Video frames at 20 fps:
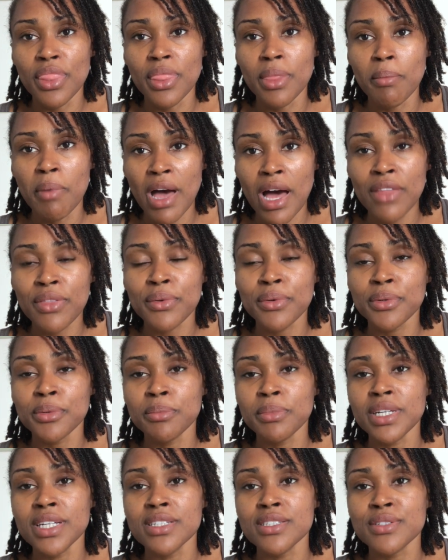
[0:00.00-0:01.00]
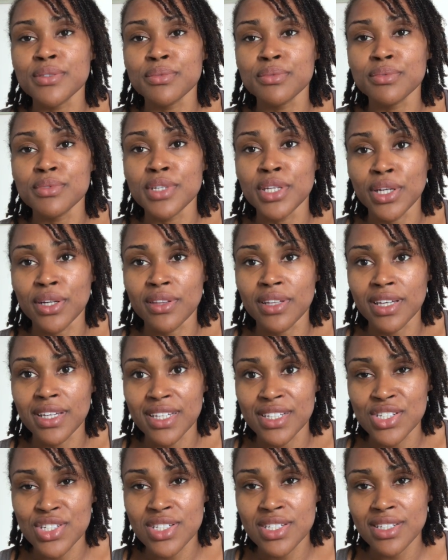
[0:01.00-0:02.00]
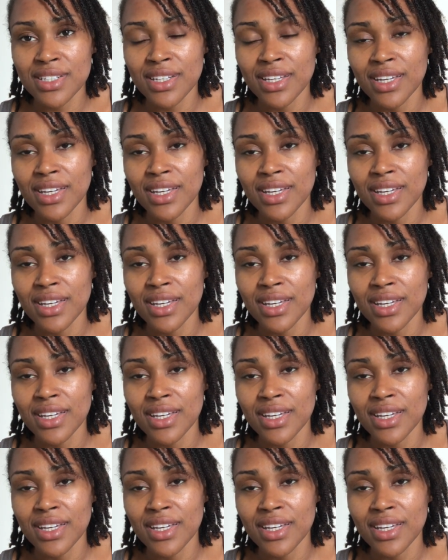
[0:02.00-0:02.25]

bathroom is near the kitchen,